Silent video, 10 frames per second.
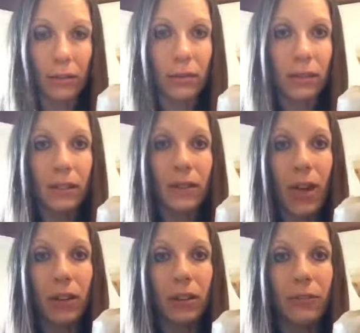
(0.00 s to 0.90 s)
It's
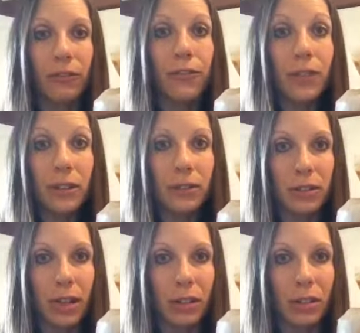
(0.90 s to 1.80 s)
found in the freezer
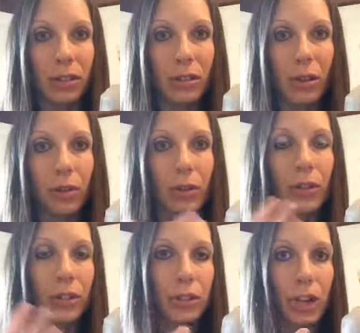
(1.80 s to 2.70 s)
section. So you
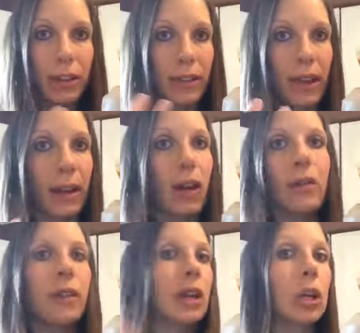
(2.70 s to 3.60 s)
can check that out
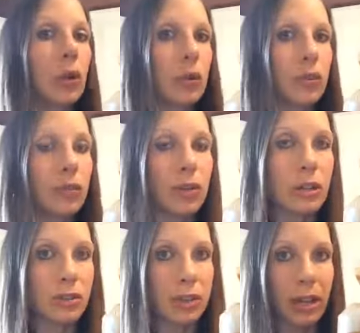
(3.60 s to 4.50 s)
and then go to the
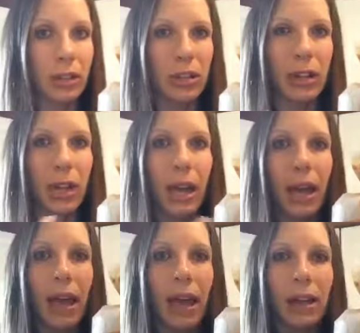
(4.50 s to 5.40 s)
freezer section.
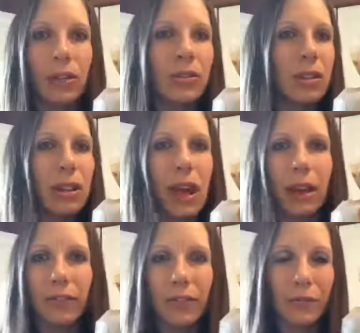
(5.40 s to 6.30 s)
And there's a lot
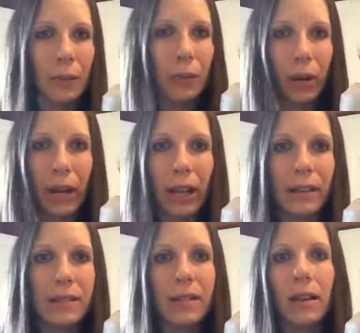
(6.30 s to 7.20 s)
of different
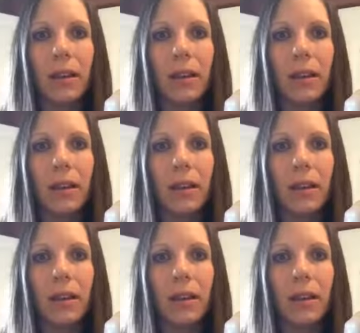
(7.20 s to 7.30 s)
brands.